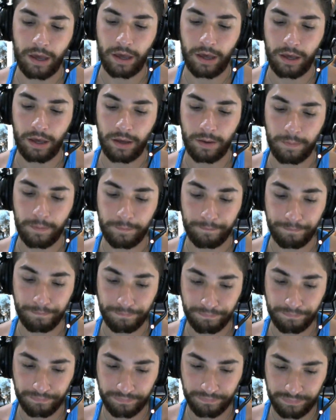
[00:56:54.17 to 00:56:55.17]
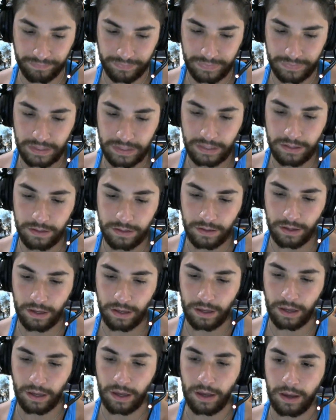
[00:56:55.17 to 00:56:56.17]
You
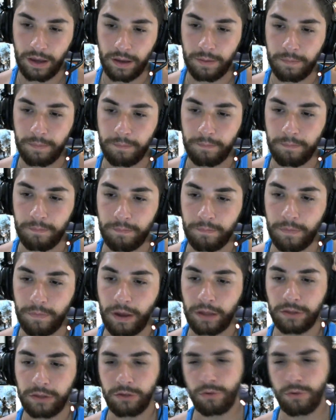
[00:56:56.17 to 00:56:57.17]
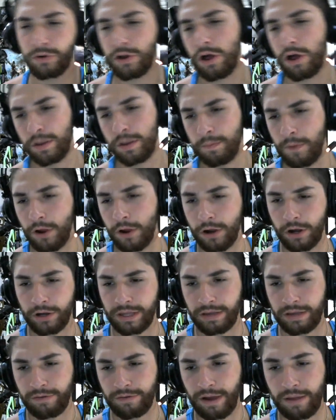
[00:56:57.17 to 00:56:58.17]
would call it a
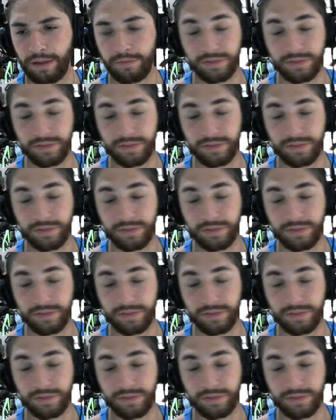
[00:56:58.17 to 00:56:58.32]
monarchy, right?